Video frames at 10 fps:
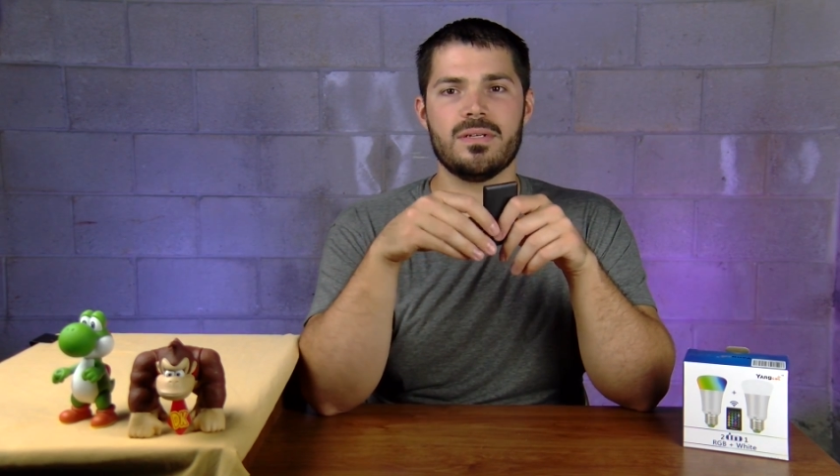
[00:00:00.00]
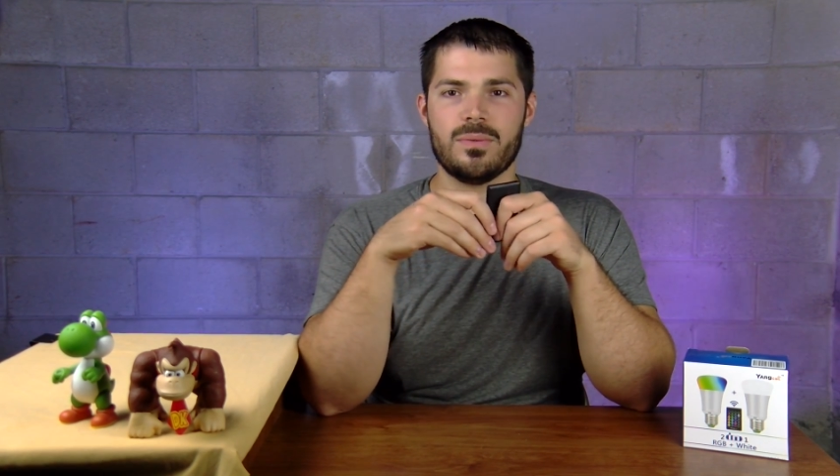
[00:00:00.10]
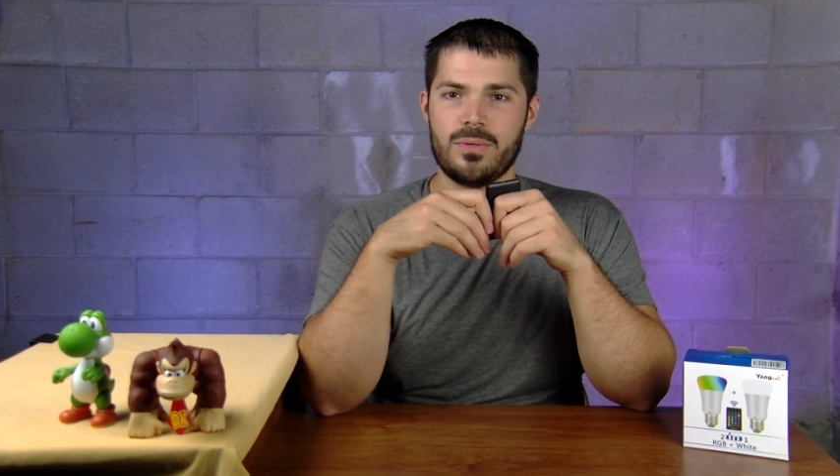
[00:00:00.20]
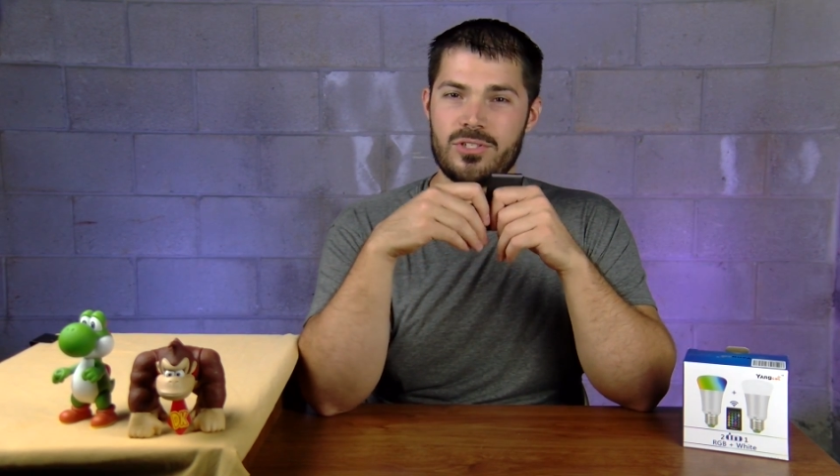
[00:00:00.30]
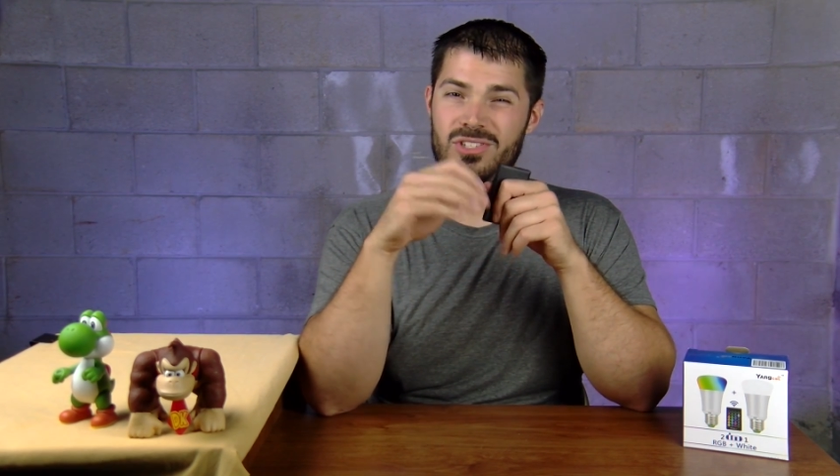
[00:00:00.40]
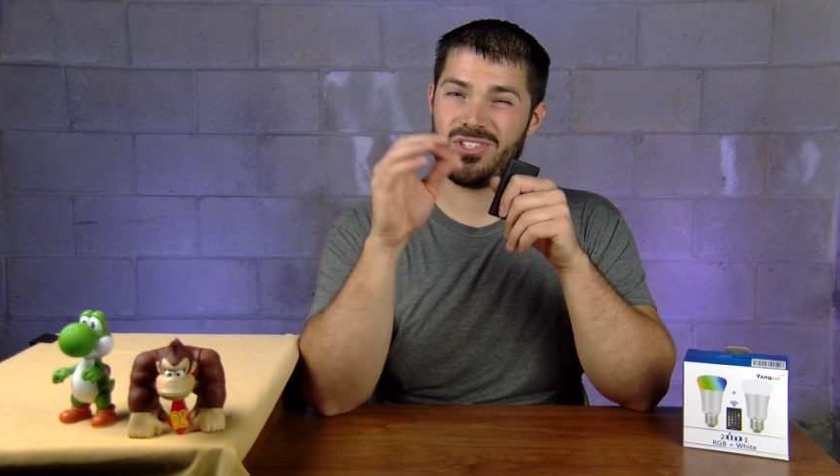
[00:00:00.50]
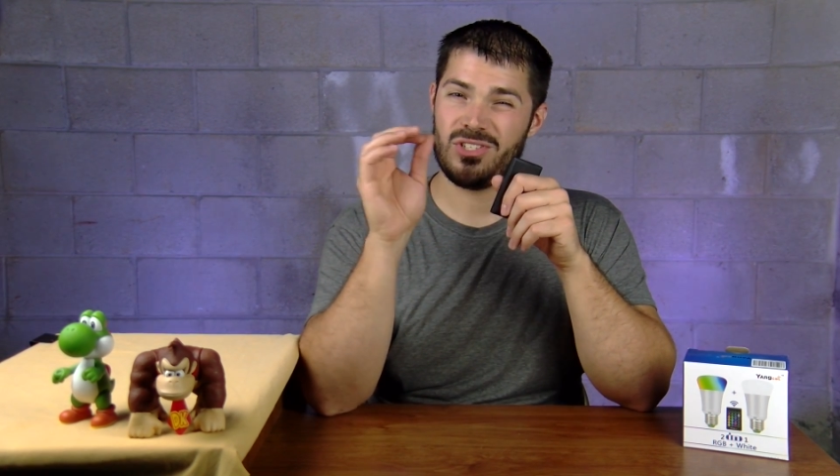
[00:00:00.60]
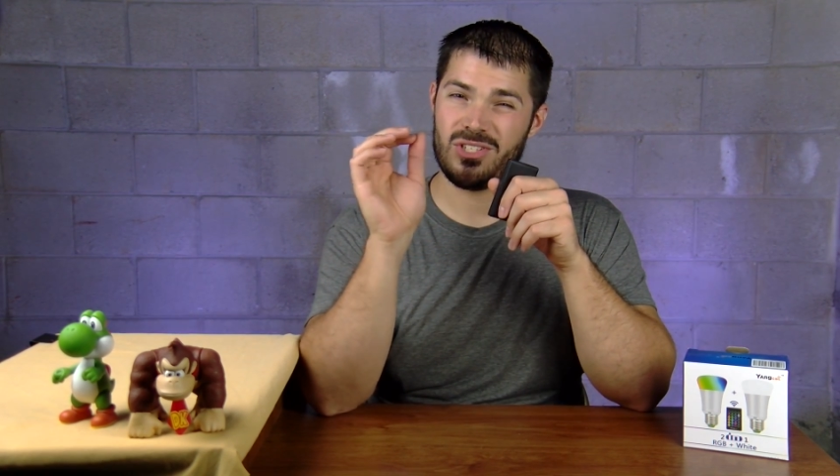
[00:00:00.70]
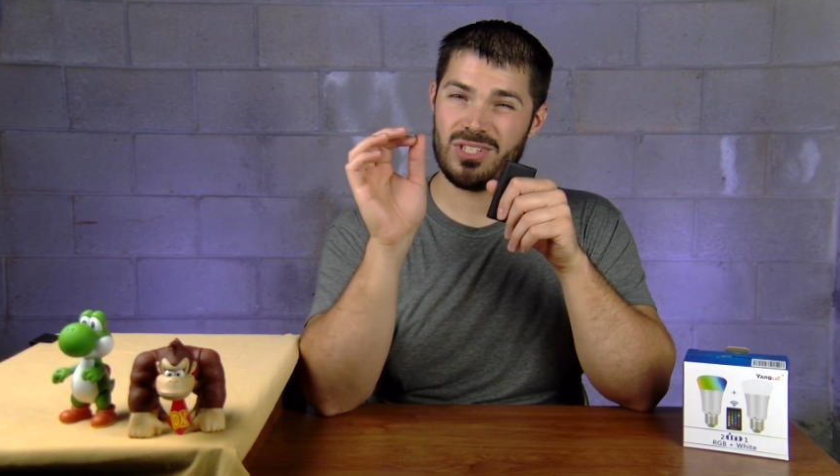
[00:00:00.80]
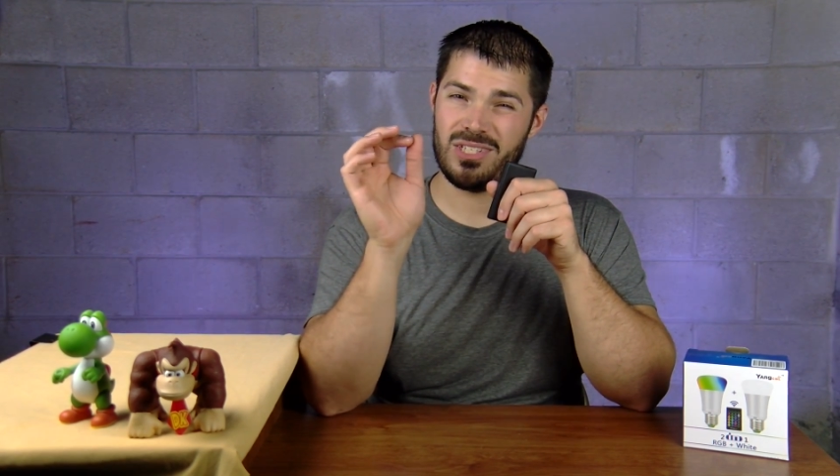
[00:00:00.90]
which is
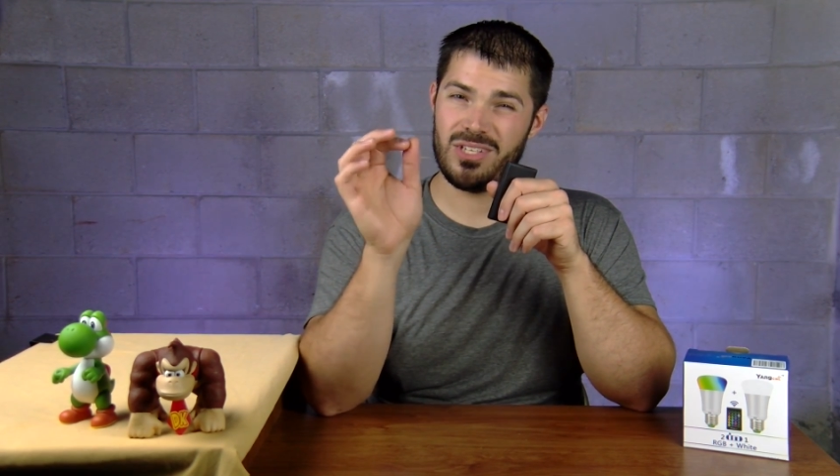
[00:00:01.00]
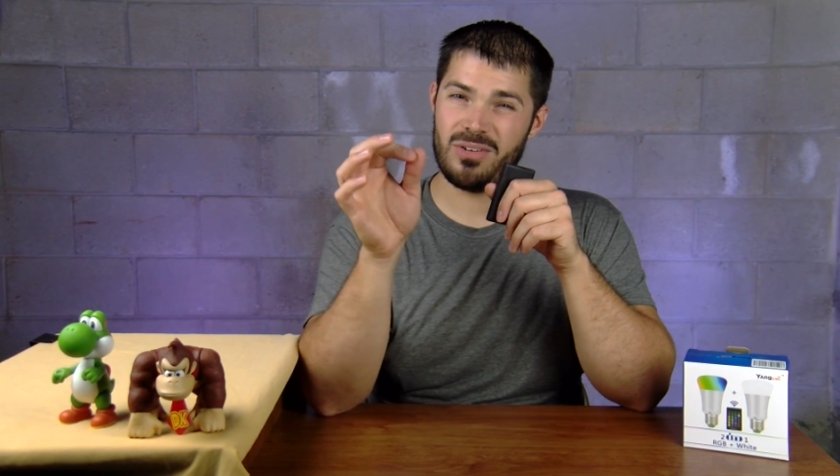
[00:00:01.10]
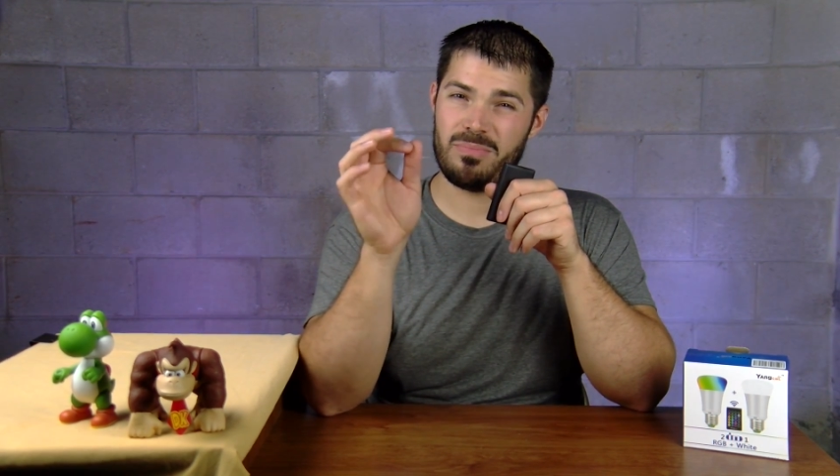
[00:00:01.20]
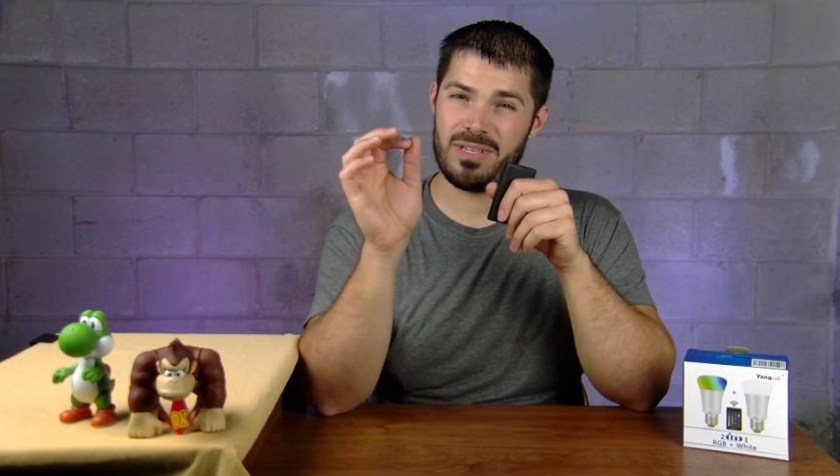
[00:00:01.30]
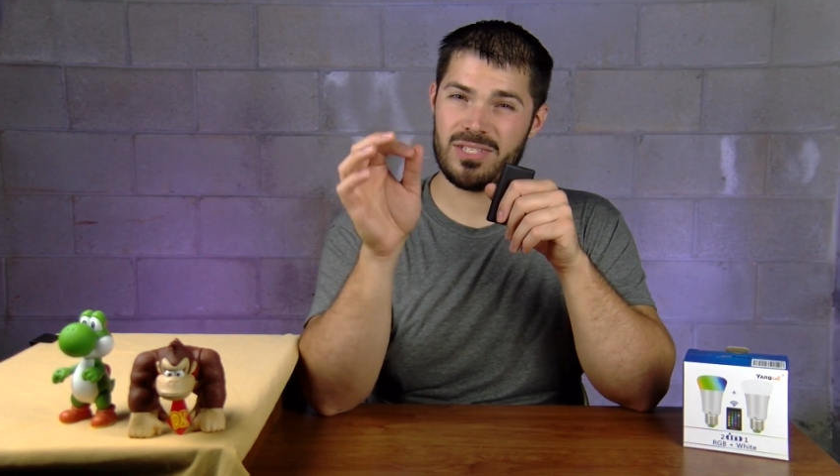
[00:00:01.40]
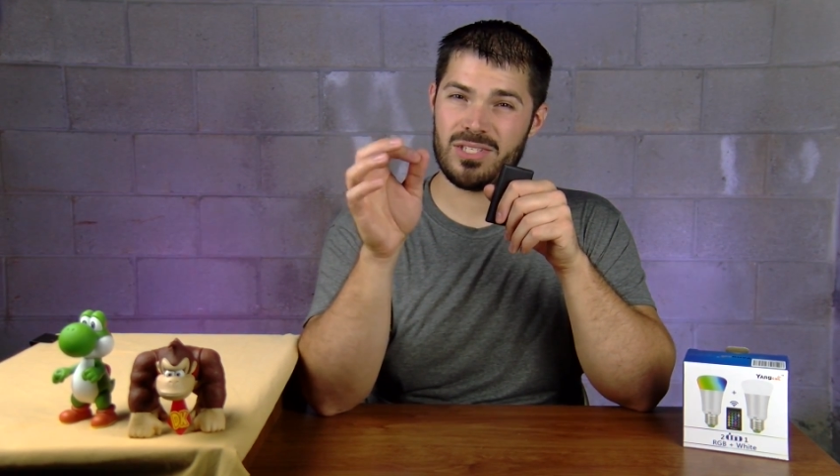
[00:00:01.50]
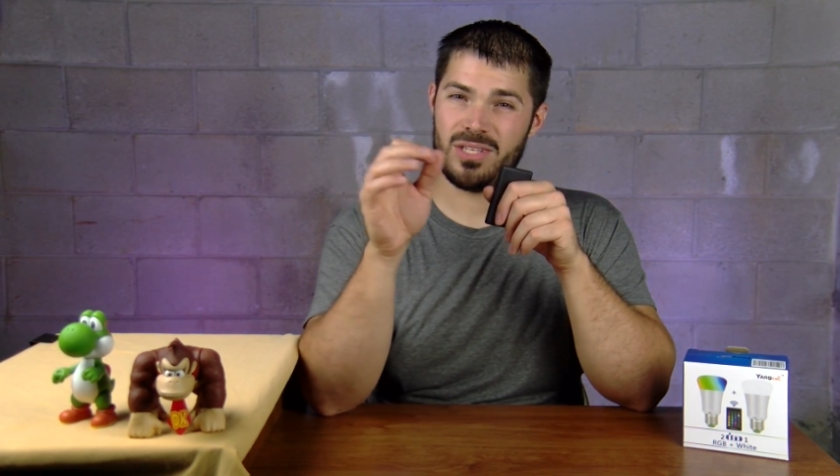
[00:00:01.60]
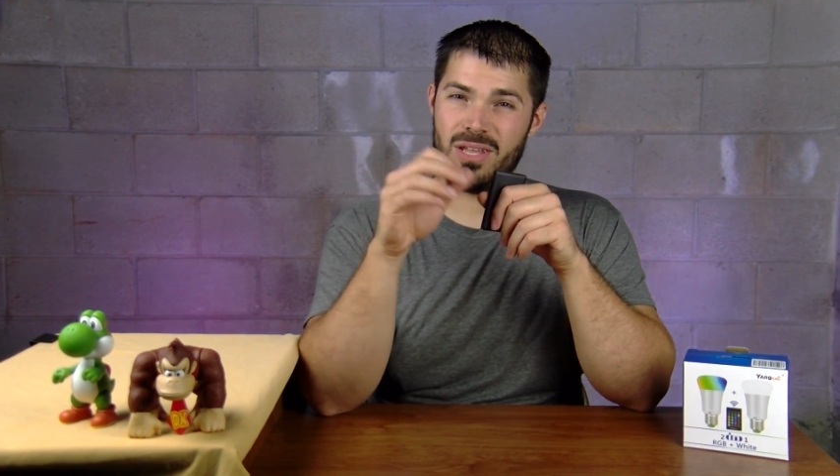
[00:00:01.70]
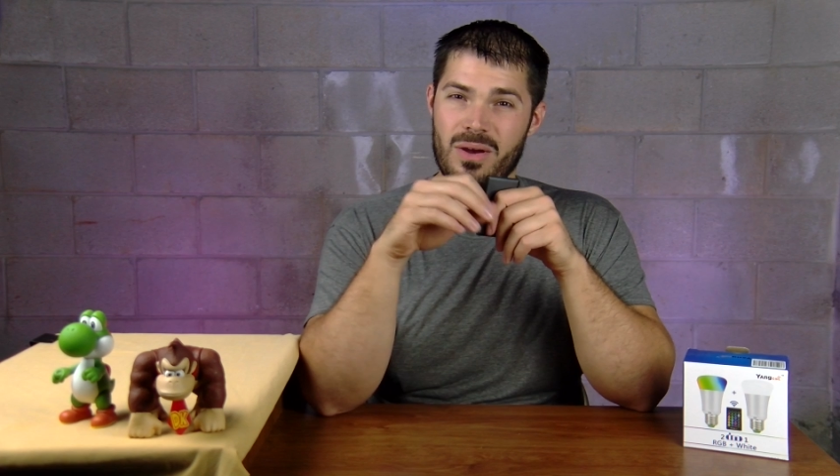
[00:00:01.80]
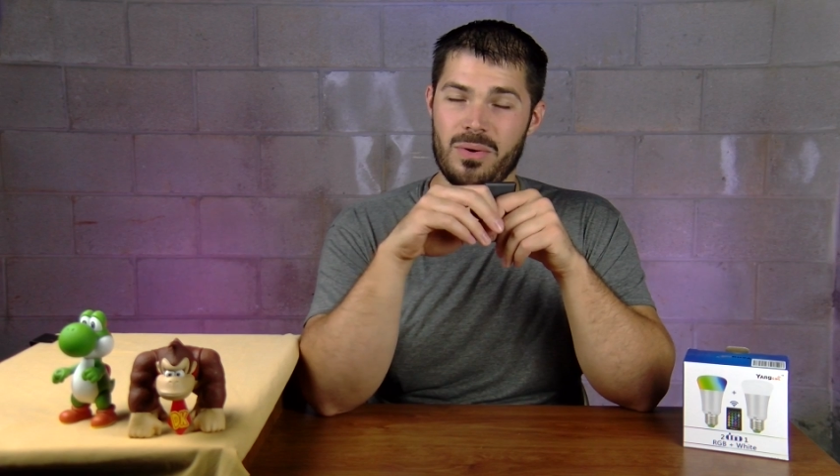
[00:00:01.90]
just a little bit
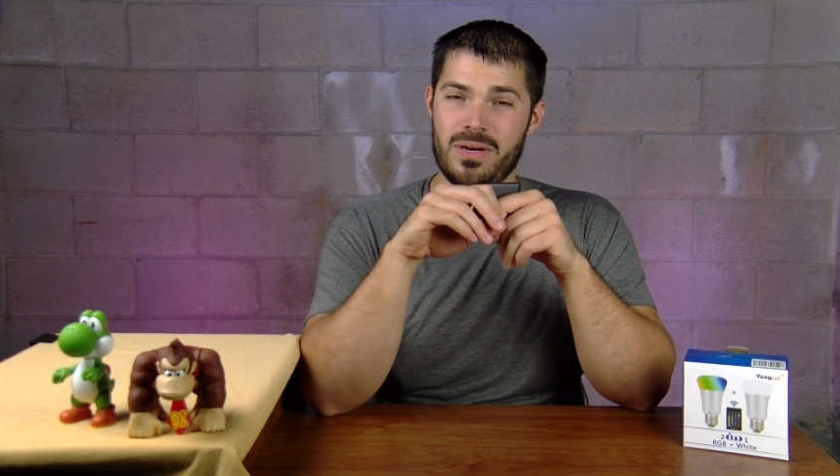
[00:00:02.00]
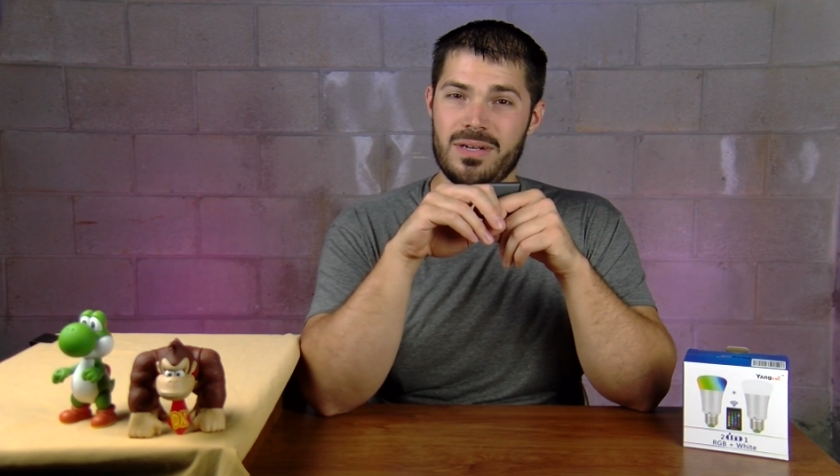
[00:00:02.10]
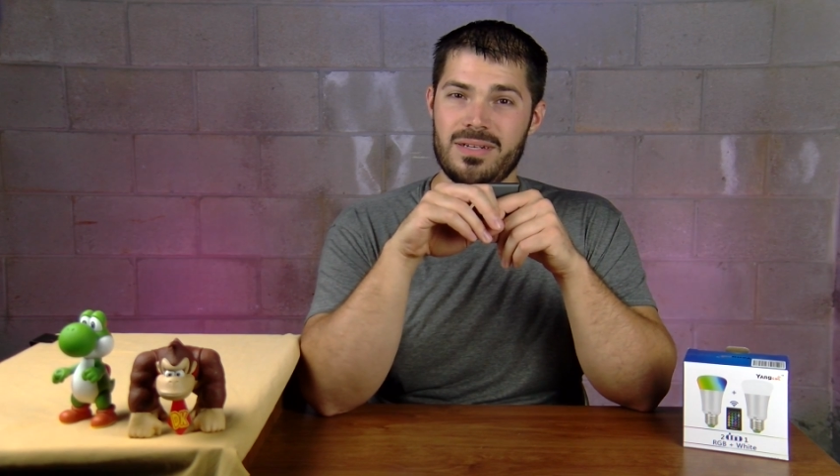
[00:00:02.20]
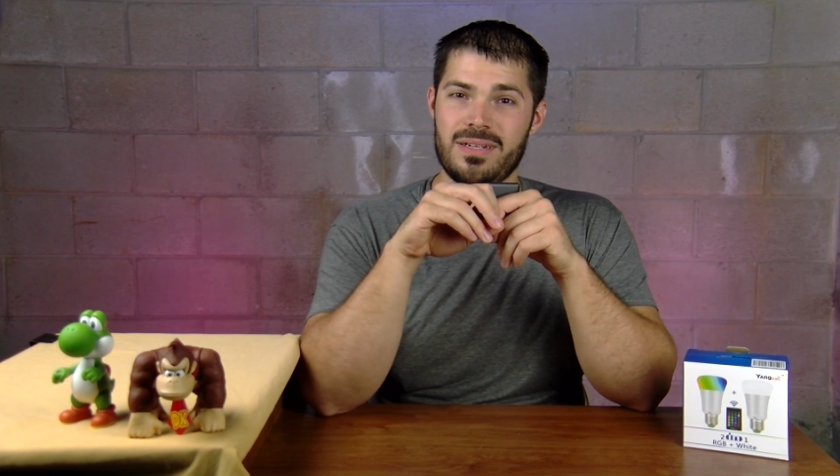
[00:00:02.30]
slower.